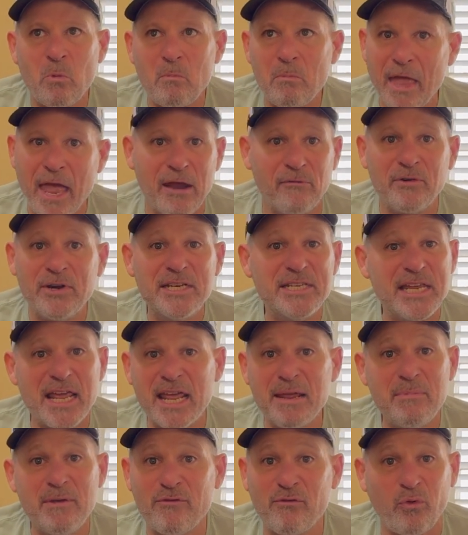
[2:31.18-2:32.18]
every
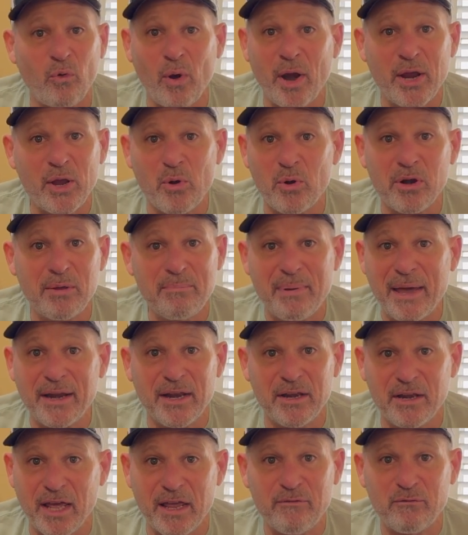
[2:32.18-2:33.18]
day before I go to bed
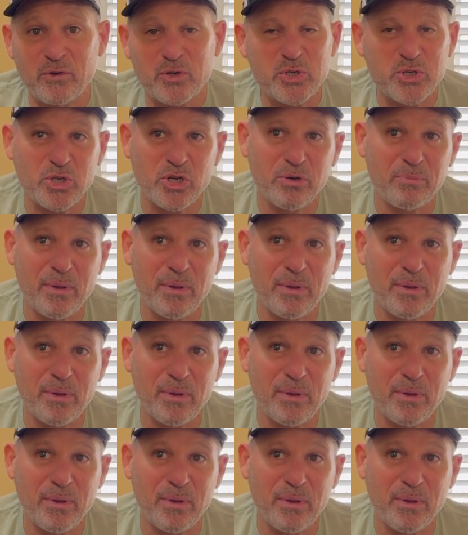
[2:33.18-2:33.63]
at night for sure,